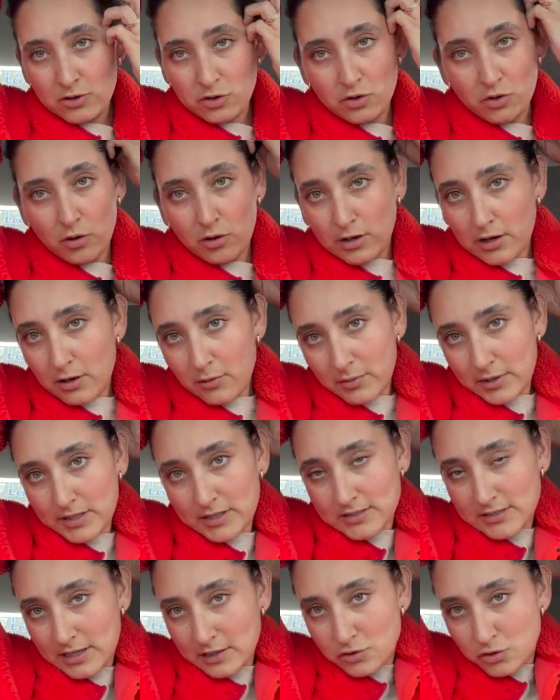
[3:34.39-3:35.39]
choca when
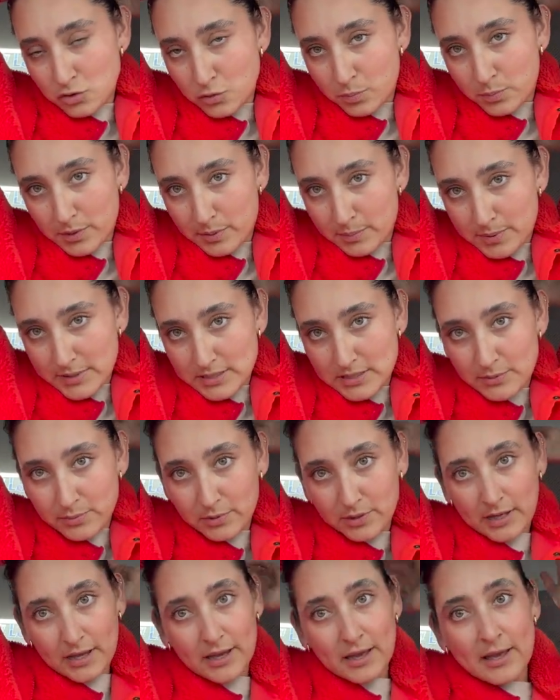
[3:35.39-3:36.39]
it's like super busy,
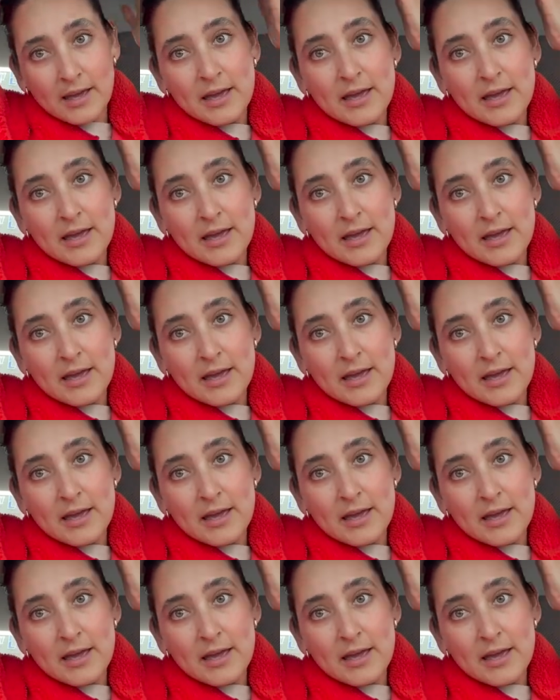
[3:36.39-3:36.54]
porque